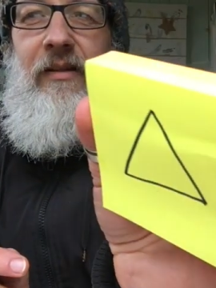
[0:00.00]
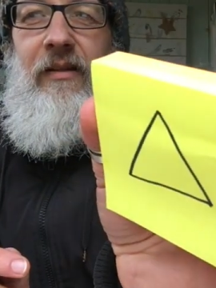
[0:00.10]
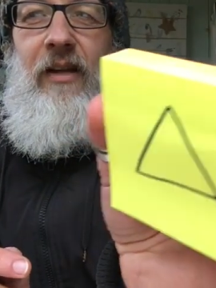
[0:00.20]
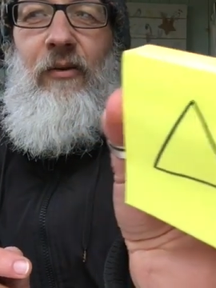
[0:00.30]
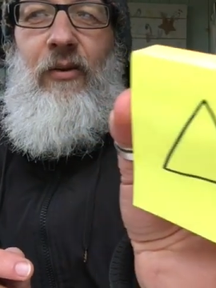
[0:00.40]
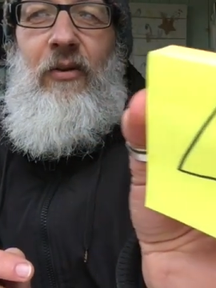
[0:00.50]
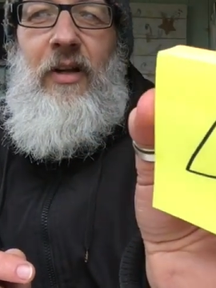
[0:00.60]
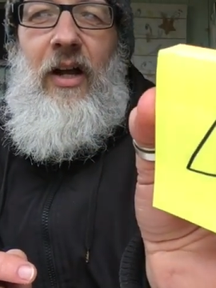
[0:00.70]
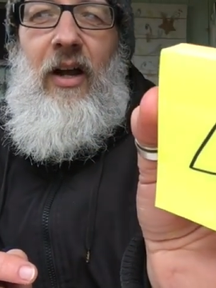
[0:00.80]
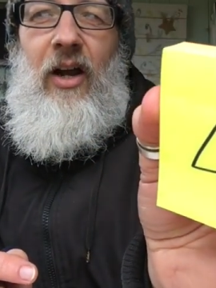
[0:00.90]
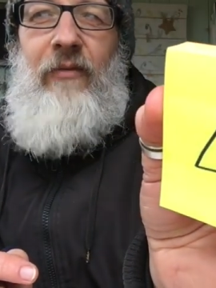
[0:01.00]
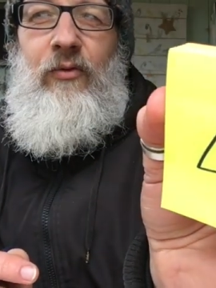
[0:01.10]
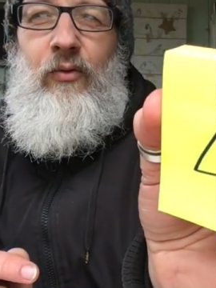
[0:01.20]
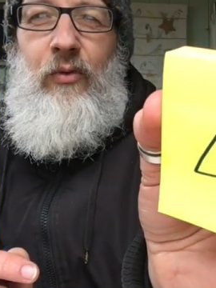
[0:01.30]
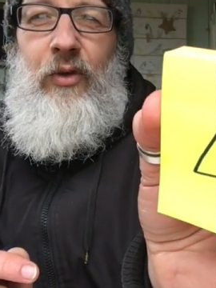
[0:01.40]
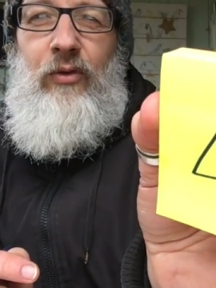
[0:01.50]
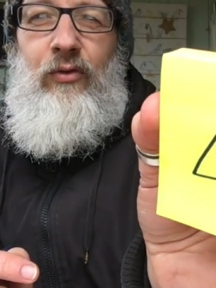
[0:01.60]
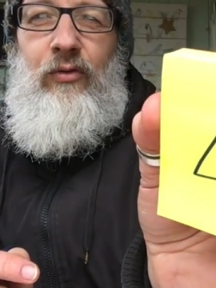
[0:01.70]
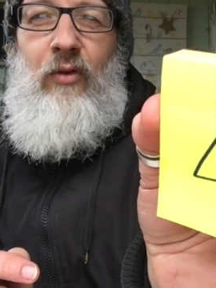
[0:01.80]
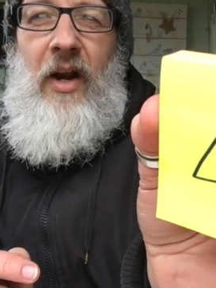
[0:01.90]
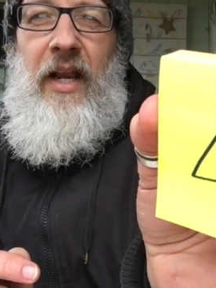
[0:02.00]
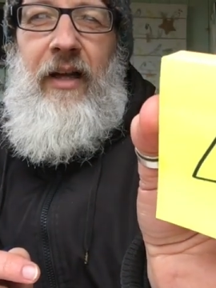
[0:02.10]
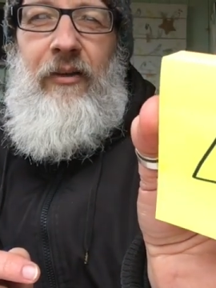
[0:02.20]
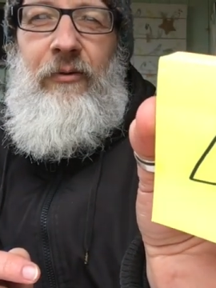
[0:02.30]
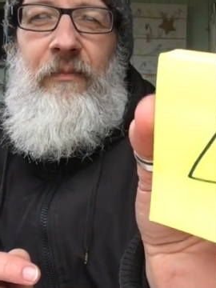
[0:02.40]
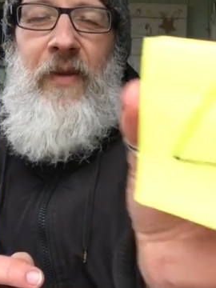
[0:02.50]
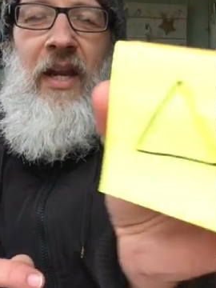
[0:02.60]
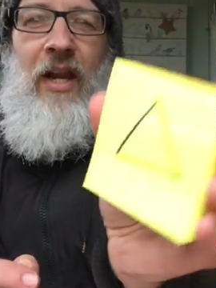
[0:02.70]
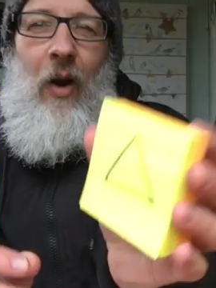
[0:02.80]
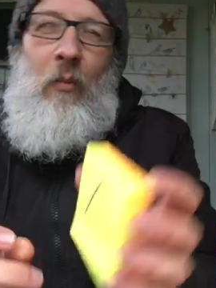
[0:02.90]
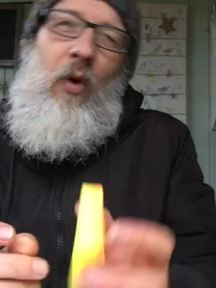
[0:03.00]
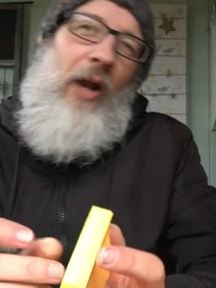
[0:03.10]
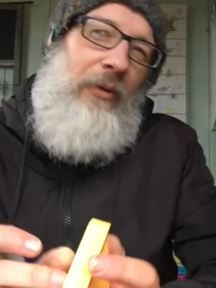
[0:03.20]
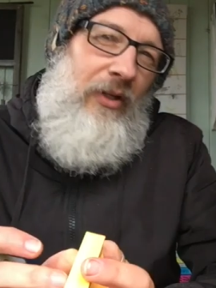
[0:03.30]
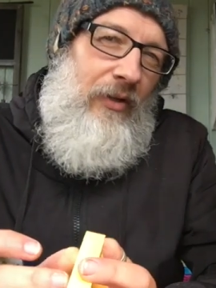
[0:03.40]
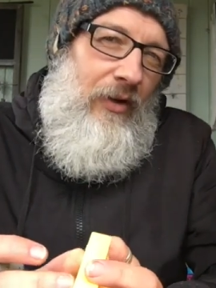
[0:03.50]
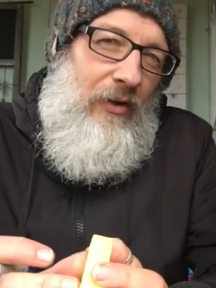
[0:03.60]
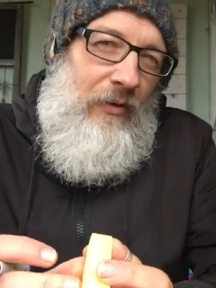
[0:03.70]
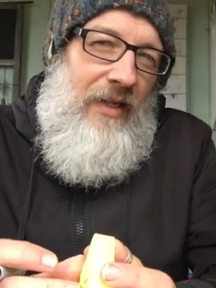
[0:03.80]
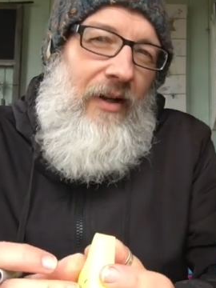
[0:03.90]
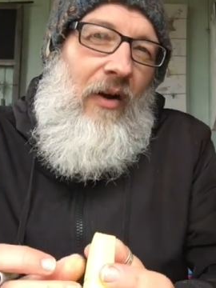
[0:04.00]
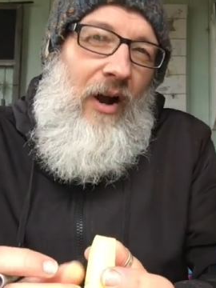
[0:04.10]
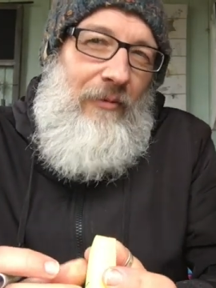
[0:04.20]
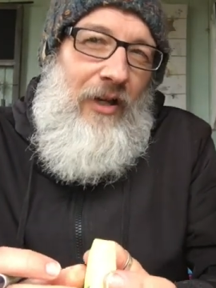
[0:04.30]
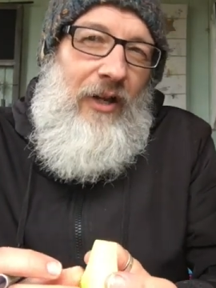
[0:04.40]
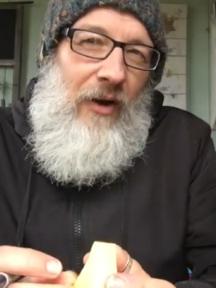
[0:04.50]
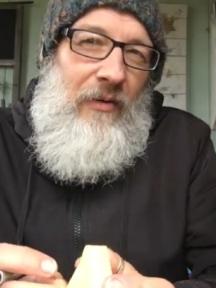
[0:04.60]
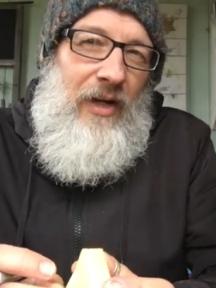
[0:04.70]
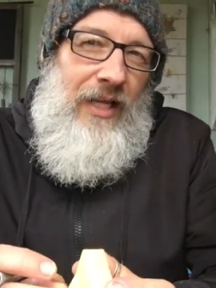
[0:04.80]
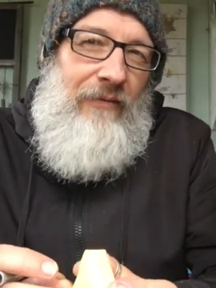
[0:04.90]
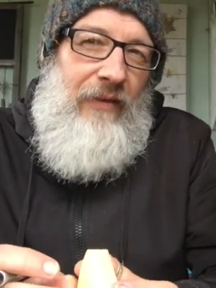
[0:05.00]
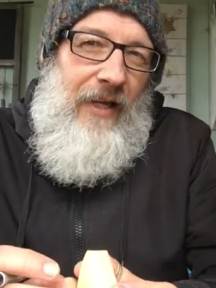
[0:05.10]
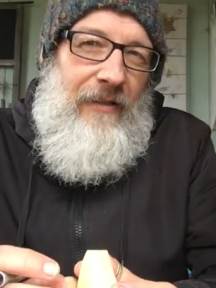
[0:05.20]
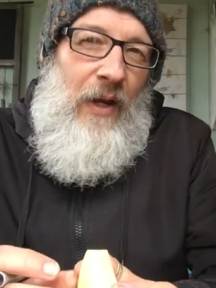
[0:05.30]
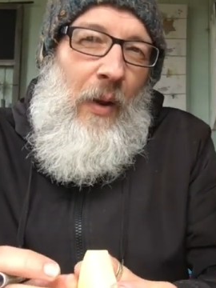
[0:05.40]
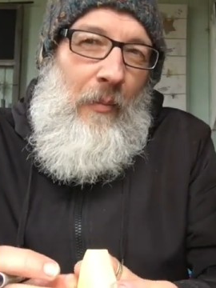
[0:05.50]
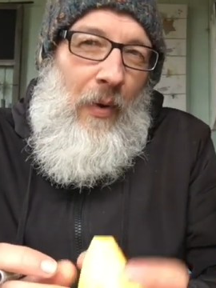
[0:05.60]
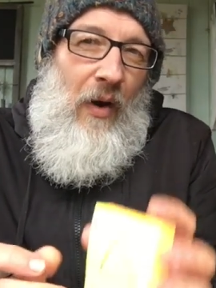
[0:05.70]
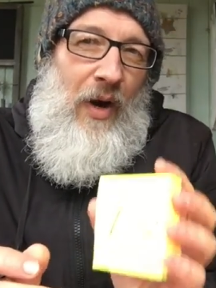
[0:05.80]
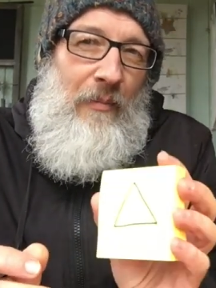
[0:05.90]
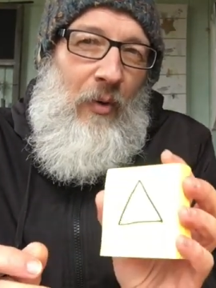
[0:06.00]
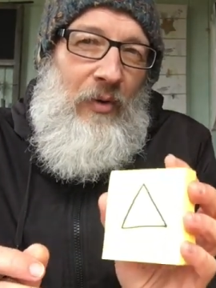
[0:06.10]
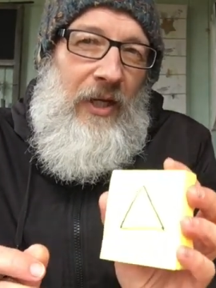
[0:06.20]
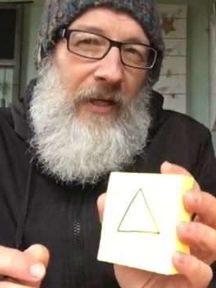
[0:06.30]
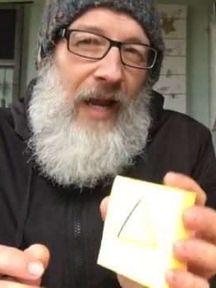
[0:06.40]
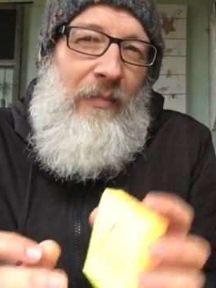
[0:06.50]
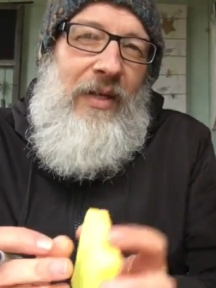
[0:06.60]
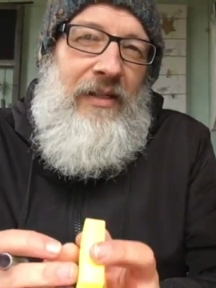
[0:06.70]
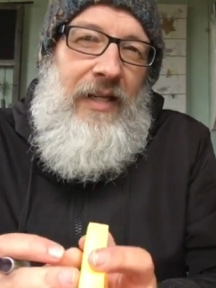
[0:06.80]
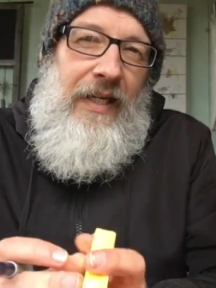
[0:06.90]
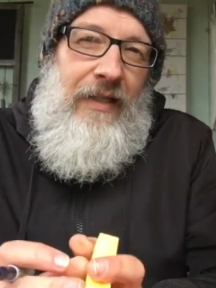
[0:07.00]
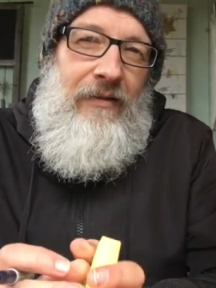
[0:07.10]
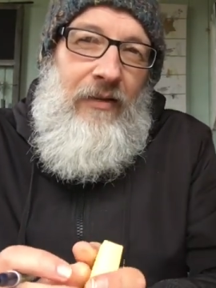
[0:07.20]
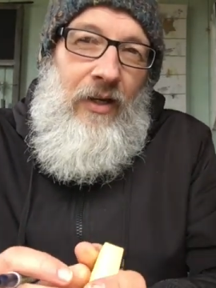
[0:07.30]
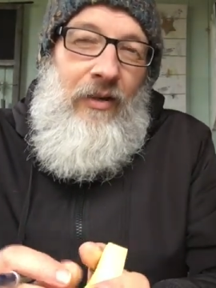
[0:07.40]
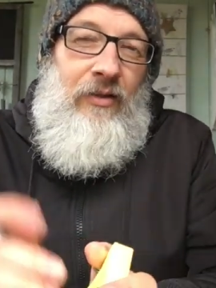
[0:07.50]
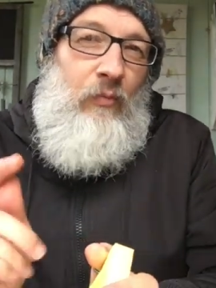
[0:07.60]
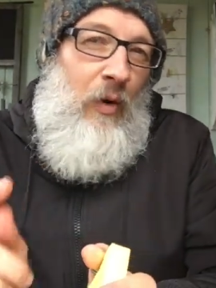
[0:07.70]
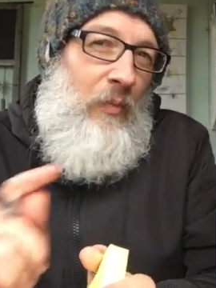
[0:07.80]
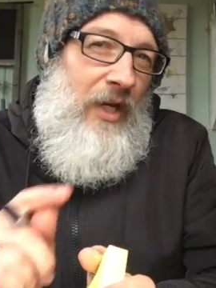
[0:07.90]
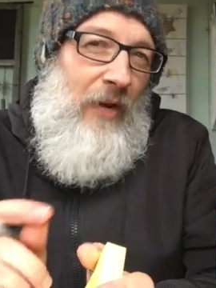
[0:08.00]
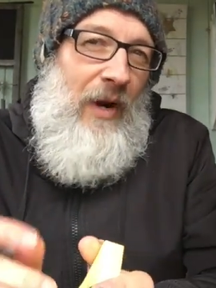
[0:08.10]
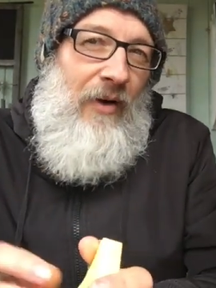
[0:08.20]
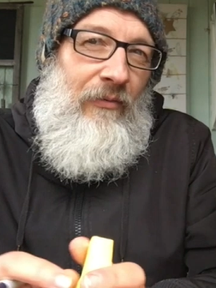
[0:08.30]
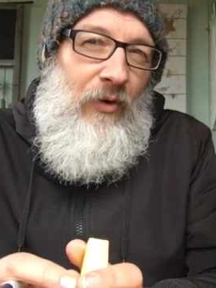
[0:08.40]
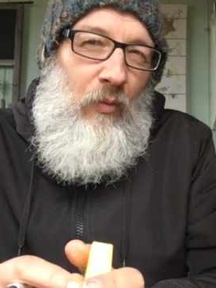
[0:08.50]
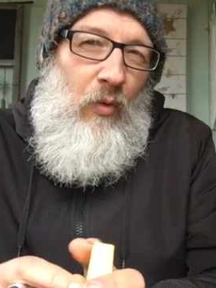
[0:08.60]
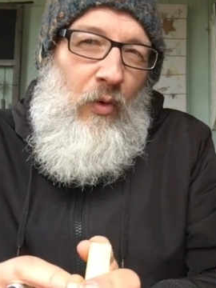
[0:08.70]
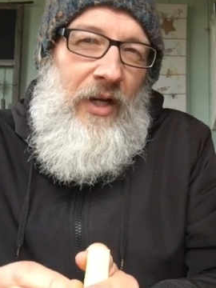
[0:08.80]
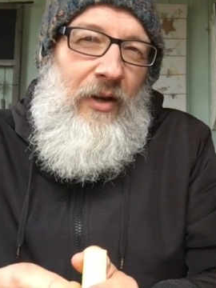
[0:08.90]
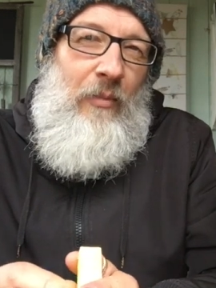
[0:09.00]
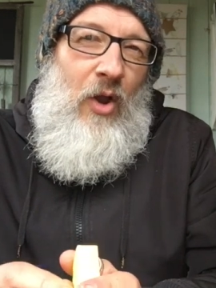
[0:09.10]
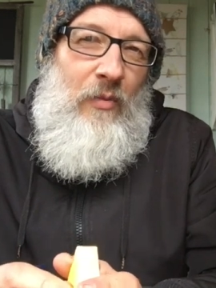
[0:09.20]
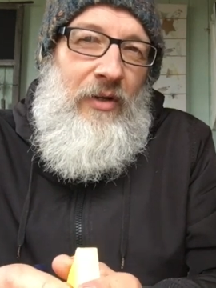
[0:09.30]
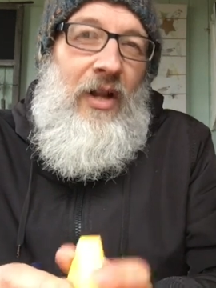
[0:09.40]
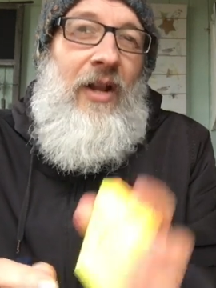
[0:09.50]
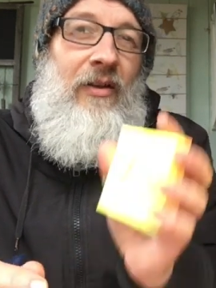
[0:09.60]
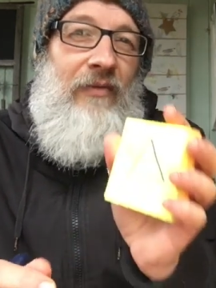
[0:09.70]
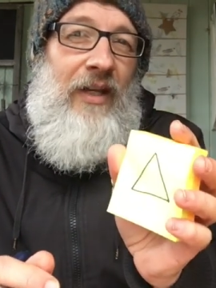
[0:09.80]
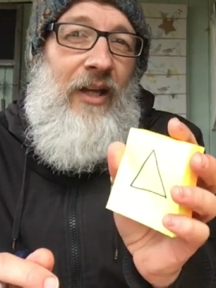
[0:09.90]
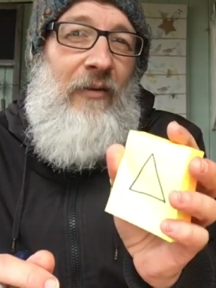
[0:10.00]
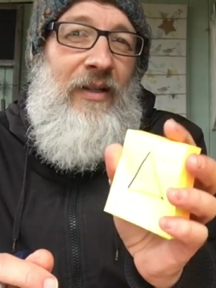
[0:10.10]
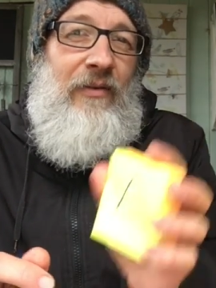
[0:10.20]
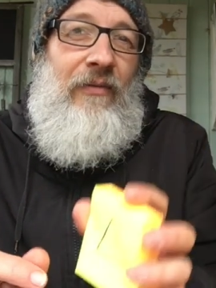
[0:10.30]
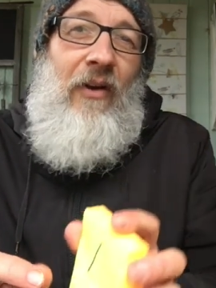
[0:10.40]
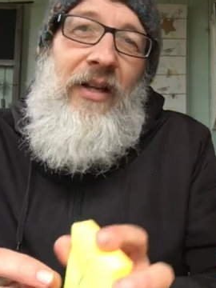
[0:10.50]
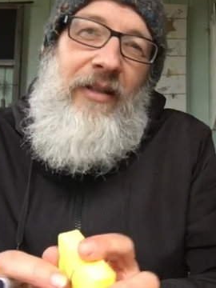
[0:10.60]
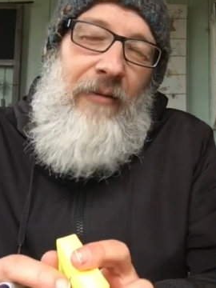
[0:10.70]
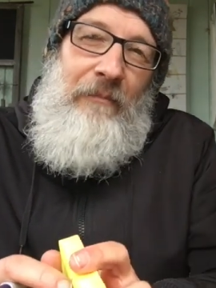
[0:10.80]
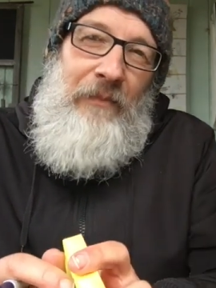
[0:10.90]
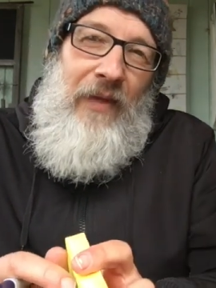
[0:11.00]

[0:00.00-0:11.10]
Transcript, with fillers: So look, I've drawn a triangle. And what I'm going to do is I'm going to go and leave this by Bonnie and Eppie's leads. So when we go out for a walk in a moment, they're going to find it